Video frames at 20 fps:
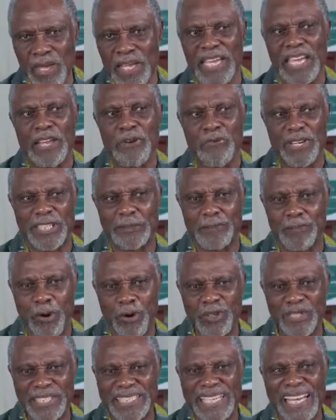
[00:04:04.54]
In
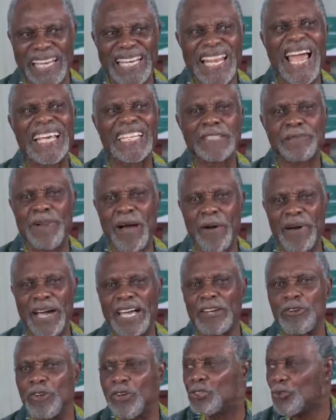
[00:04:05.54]
response lies
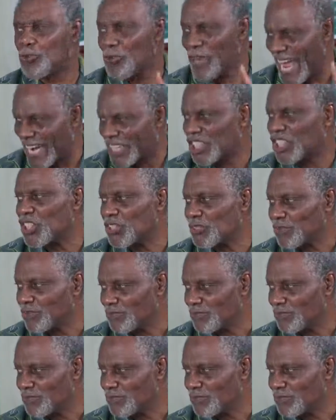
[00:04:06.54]
power, not reaction.